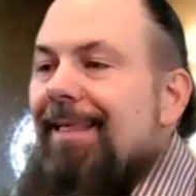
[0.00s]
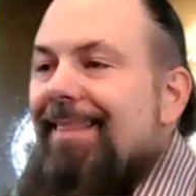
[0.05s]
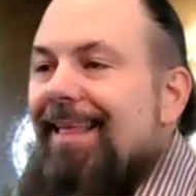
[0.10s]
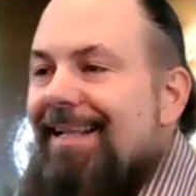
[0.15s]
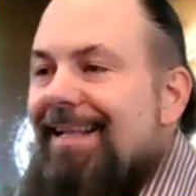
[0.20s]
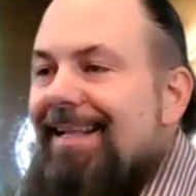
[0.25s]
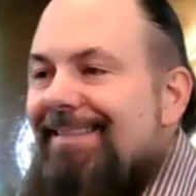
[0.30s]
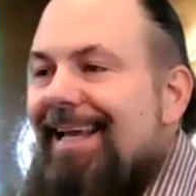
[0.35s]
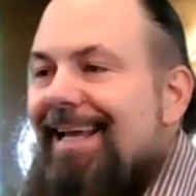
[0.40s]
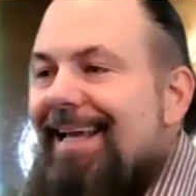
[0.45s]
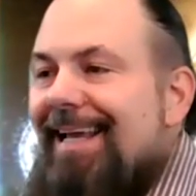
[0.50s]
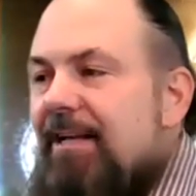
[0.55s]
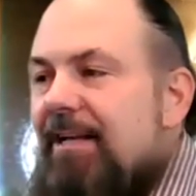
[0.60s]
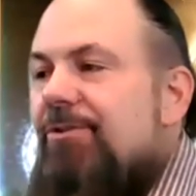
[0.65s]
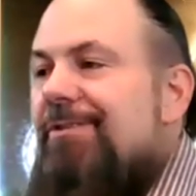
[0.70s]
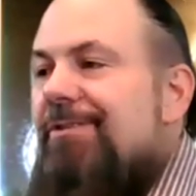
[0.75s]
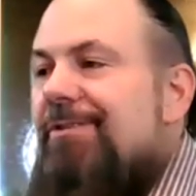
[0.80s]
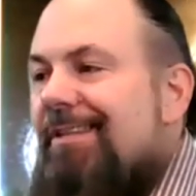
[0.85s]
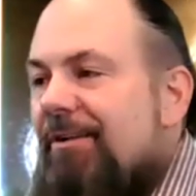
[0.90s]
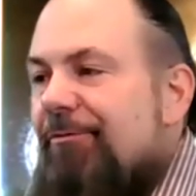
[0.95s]
that's
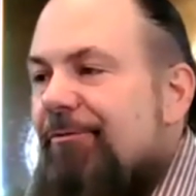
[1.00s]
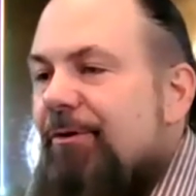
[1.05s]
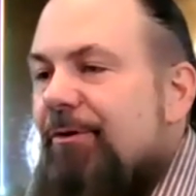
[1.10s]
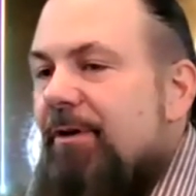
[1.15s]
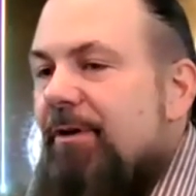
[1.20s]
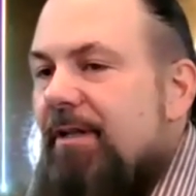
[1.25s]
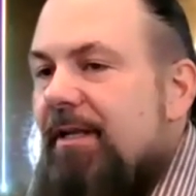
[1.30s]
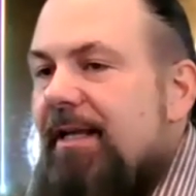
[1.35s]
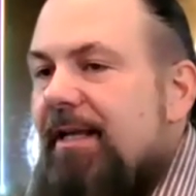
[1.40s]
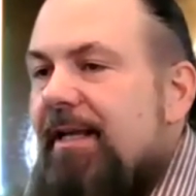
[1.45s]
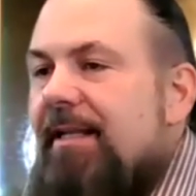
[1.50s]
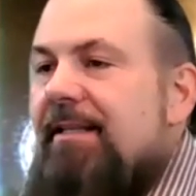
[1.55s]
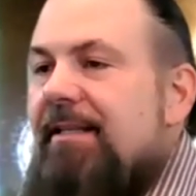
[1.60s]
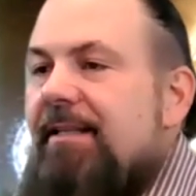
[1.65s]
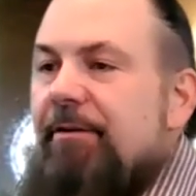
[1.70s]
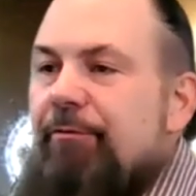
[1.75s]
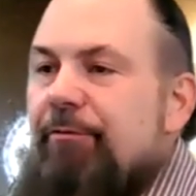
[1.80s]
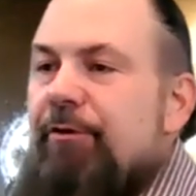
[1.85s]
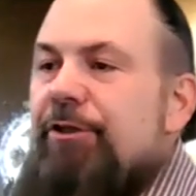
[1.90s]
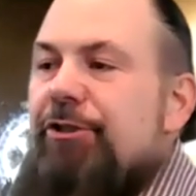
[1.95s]
handled differently in
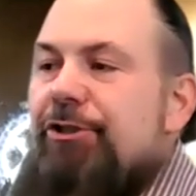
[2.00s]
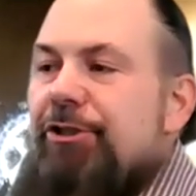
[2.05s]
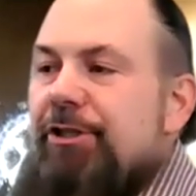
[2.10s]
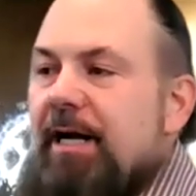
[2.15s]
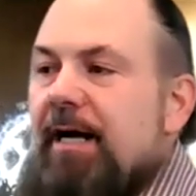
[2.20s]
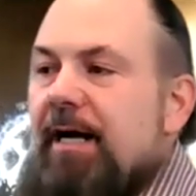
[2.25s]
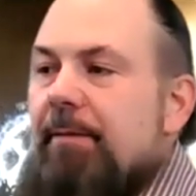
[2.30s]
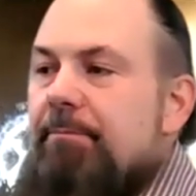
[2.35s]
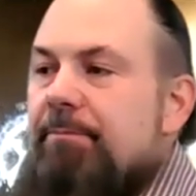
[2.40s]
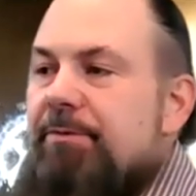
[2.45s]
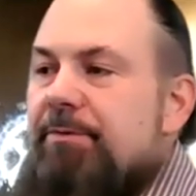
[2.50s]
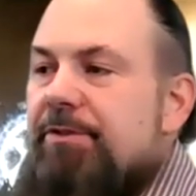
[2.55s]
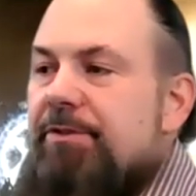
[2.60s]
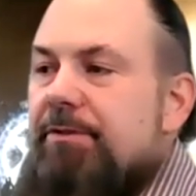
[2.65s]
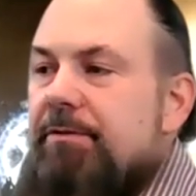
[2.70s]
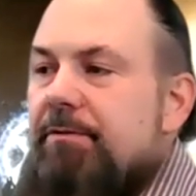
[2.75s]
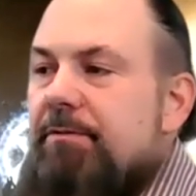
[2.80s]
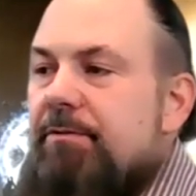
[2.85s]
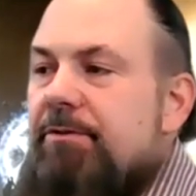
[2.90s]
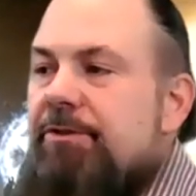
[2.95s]
different
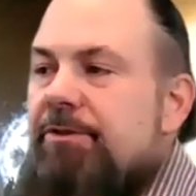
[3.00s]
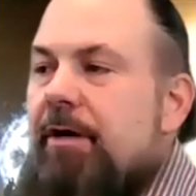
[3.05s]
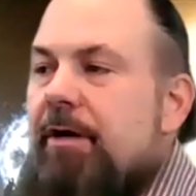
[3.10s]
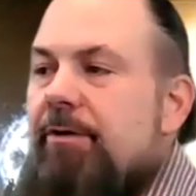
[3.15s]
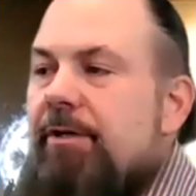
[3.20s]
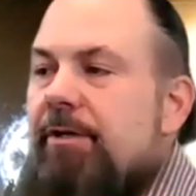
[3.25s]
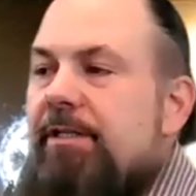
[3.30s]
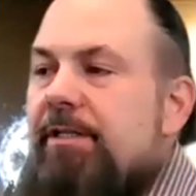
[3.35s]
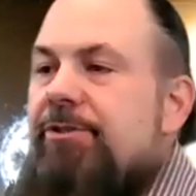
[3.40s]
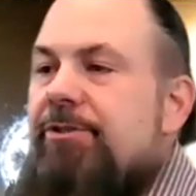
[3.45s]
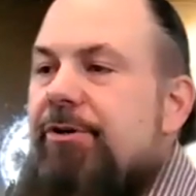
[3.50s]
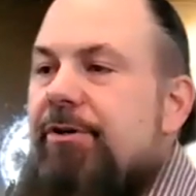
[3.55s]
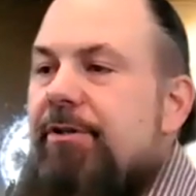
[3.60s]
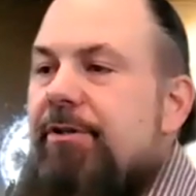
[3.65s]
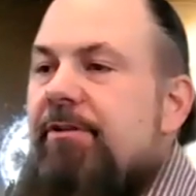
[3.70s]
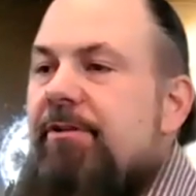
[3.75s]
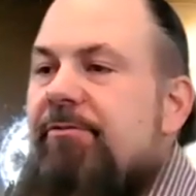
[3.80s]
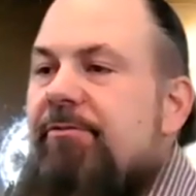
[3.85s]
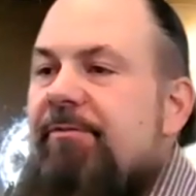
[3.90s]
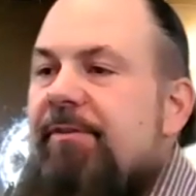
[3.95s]
shops. So it's
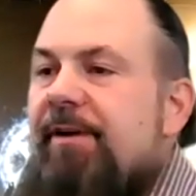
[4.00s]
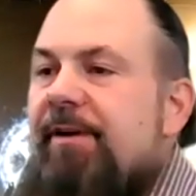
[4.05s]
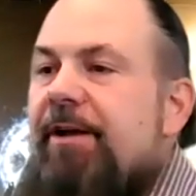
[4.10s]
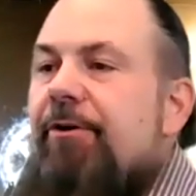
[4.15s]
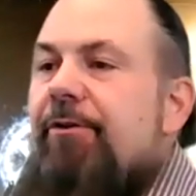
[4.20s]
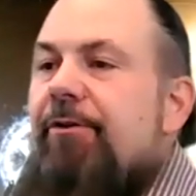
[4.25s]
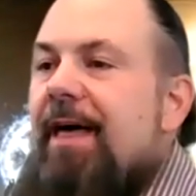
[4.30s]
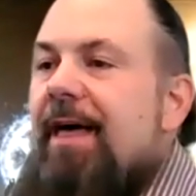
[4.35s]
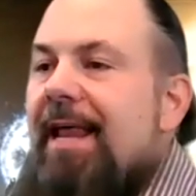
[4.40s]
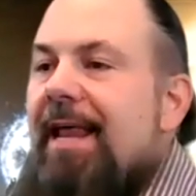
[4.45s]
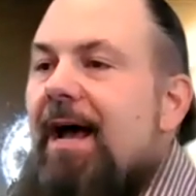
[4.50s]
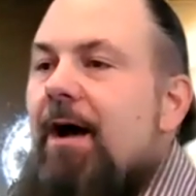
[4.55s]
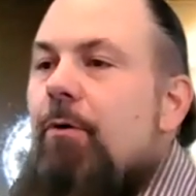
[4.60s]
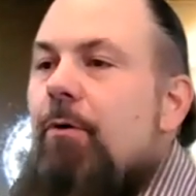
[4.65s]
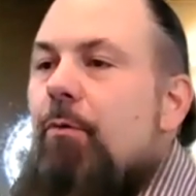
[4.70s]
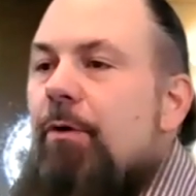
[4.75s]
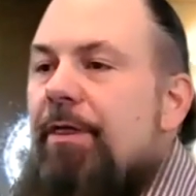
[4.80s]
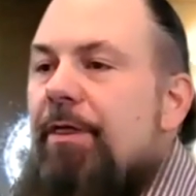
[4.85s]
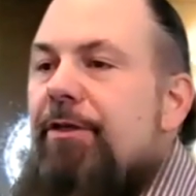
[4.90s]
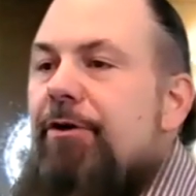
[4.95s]
good to figure that
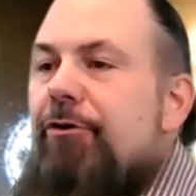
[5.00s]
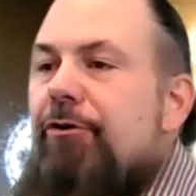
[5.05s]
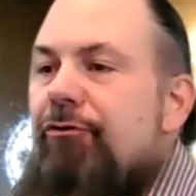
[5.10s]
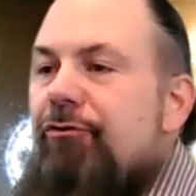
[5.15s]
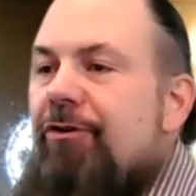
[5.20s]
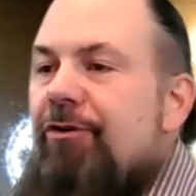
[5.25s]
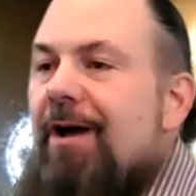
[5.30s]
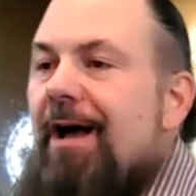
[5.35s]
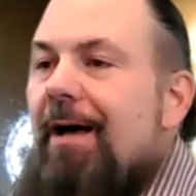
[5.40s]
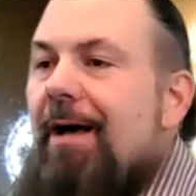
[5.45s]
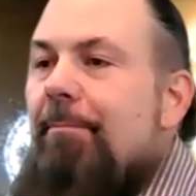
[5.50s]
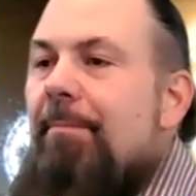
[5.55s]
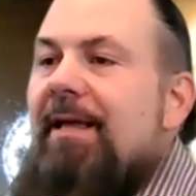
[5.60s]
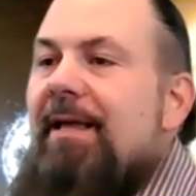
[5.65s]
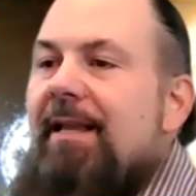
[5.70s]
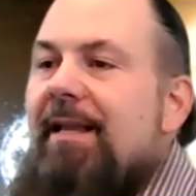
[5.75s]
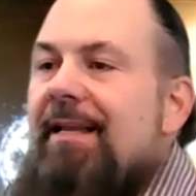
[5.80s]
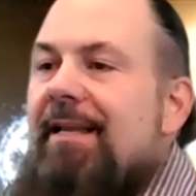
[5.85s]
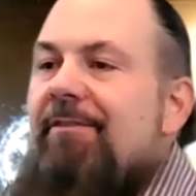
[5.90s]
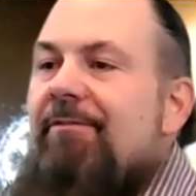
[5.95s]
out with your shop
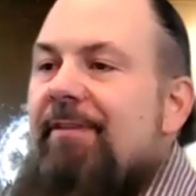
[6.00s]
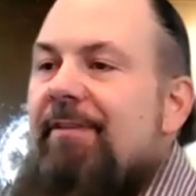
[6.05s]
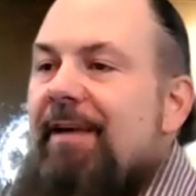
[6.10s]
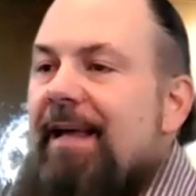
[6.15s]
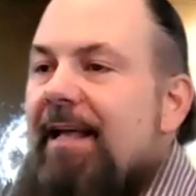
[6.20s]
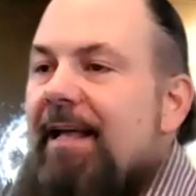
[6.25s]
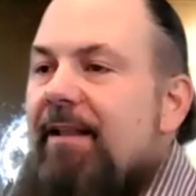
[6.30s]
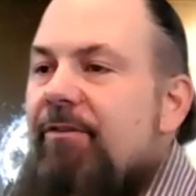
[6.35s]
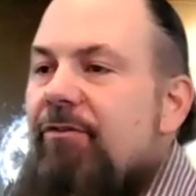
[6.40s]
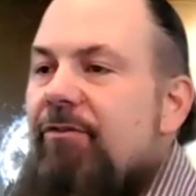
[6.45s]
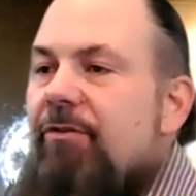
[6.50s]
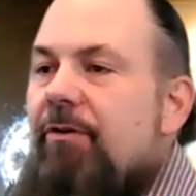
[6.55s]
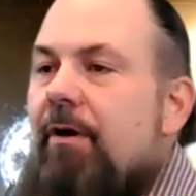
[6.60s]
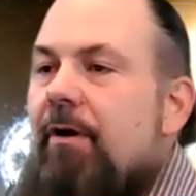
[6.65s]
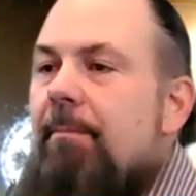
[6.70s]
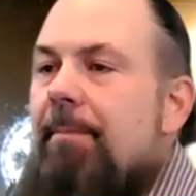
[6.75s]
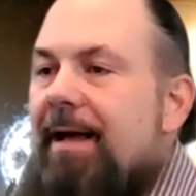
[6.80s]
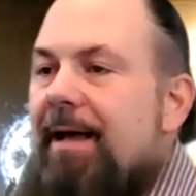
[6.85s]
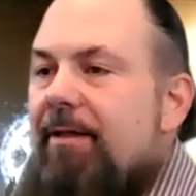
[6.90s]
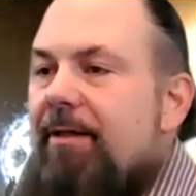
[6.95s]
in advance
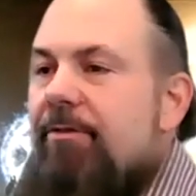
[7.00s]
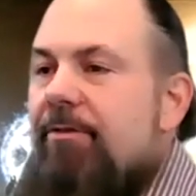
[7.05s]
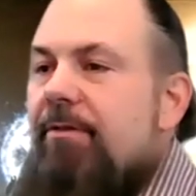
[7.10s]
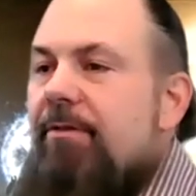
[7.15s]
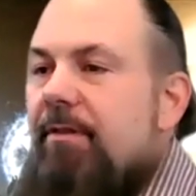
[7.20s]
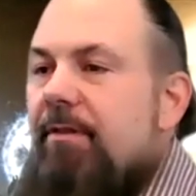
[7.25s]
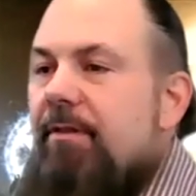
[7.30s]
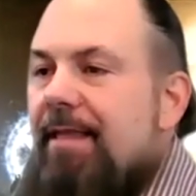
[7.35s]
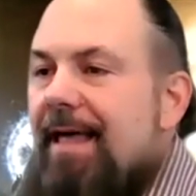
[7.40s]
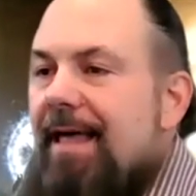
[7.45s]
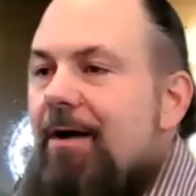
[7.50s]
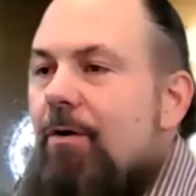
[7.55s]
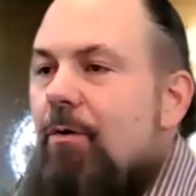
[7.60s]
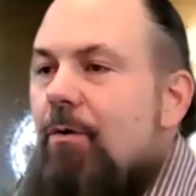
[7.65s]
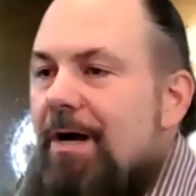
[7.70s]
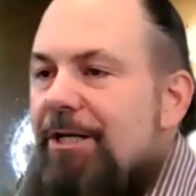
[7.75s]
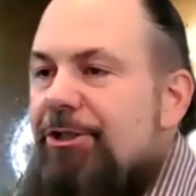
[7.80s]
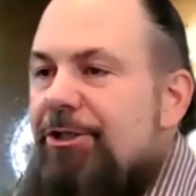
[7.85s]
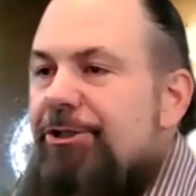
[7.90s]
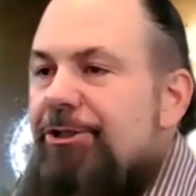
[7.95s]
about that
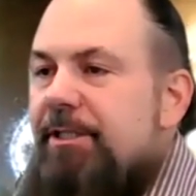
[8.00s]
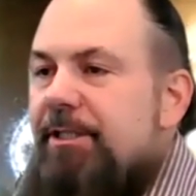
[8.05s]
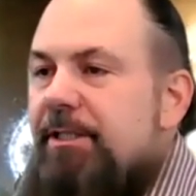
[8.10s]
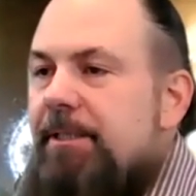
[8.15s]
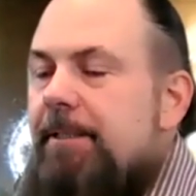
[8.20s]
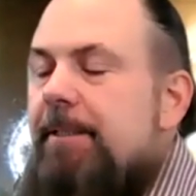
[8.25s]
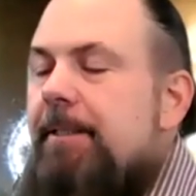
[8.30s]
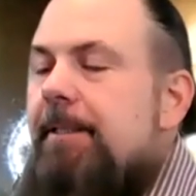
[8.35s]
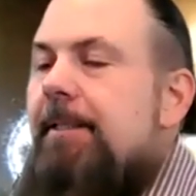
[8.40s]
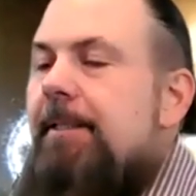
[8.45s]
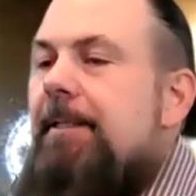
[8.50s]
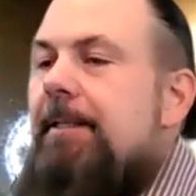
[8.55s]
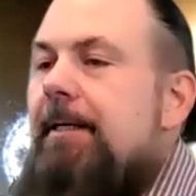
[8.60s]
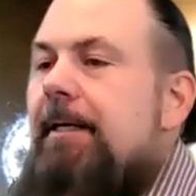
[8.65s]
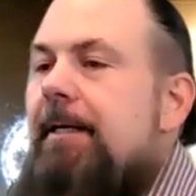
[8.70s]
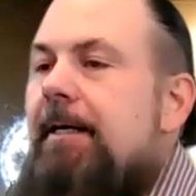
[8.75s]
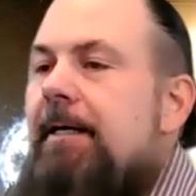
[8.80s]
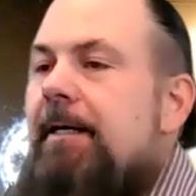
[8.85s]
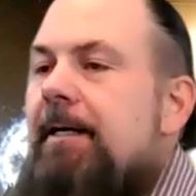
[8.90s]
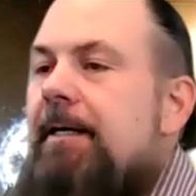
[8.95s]
question.
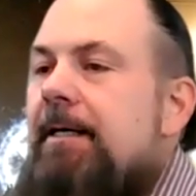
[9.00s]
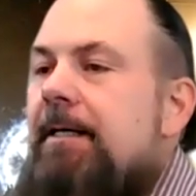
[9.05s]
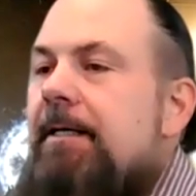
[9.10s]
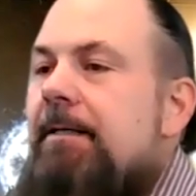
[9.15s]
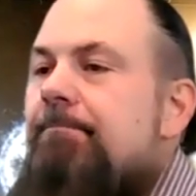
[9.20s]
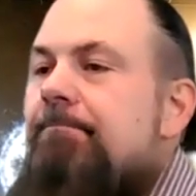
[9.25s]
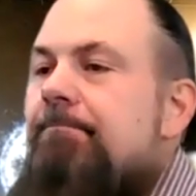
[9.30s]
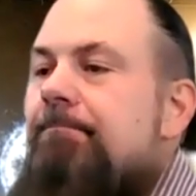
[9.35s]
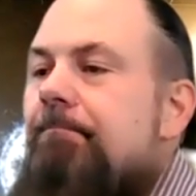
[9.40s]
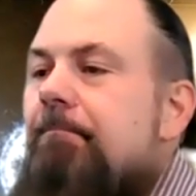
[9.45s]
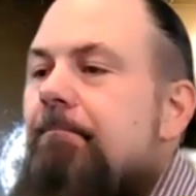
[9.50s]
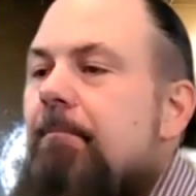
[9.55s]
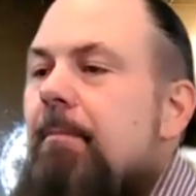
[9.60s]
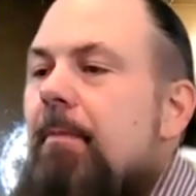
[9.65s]
Um,